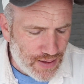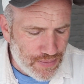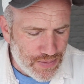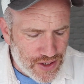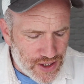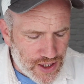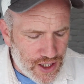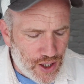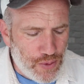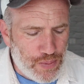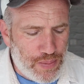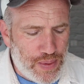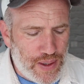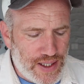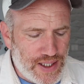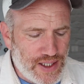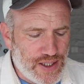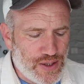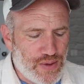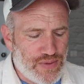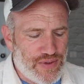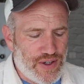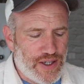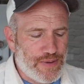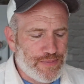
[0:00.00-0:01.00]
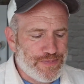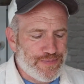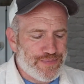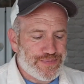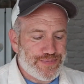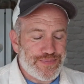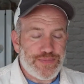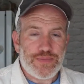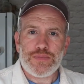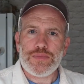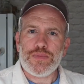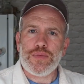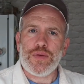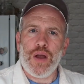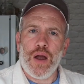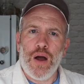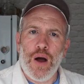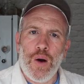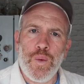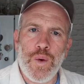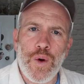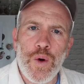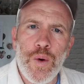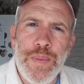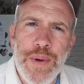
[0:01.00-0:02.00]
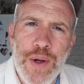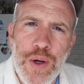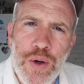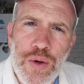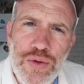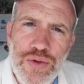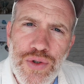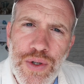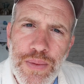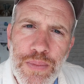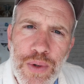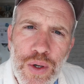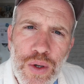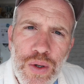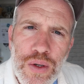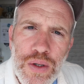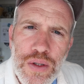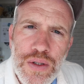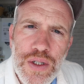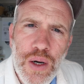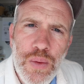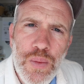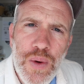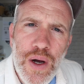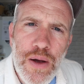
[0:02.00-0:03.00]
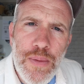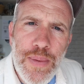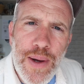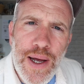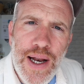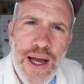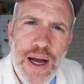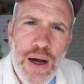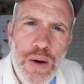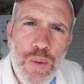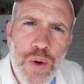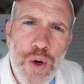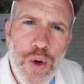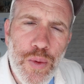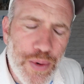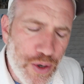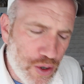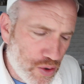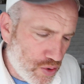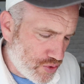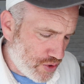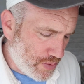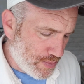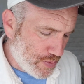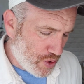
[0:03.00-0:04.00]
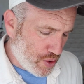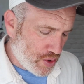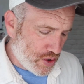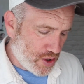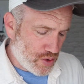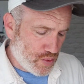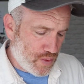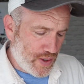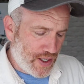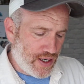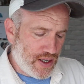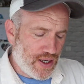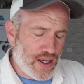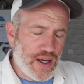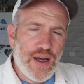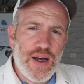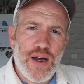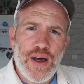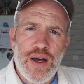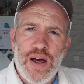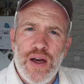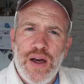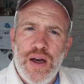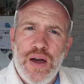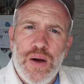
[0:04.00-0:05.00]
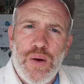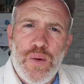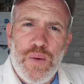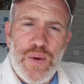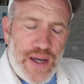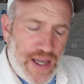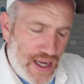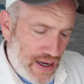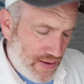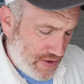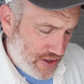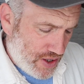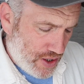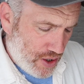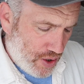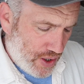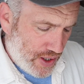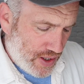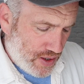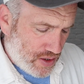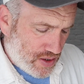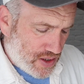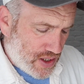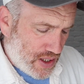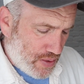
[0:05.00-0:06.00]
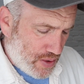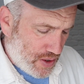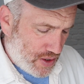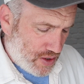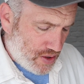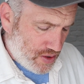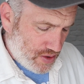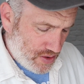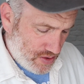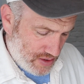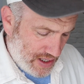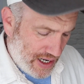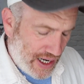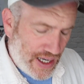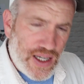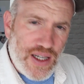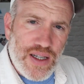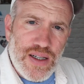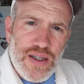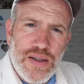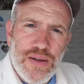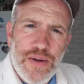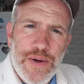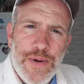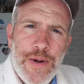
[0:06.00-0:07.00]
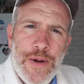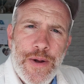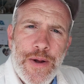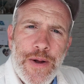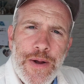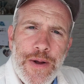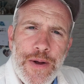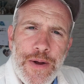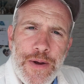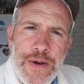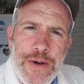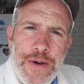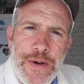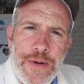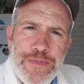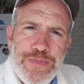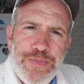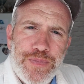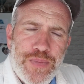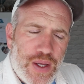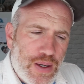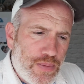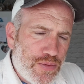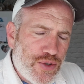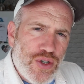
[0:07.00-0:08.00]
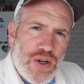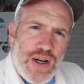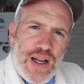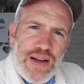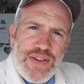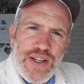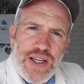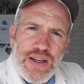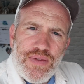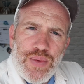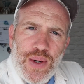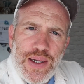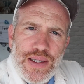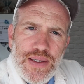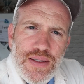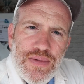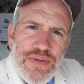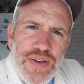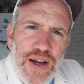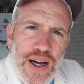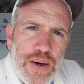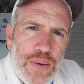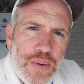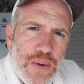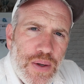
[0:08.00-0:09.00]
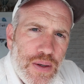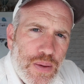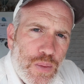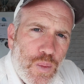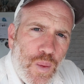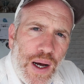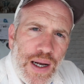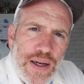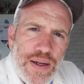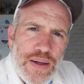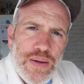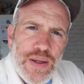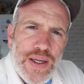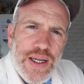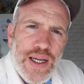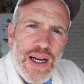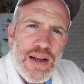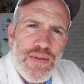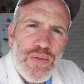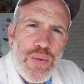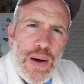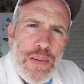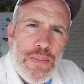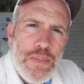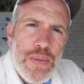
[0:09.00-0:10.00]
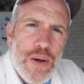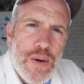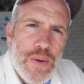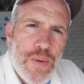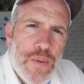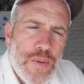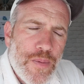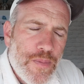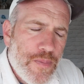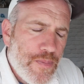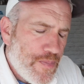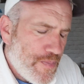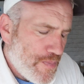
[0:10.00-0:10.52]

I'm so pleased with it. I will be ordering more. Don't worry about that. I will be ordering more, because when the other nine or so are gone, eight, I'm sure I'll have to give one to Val. One. You can have one bottle.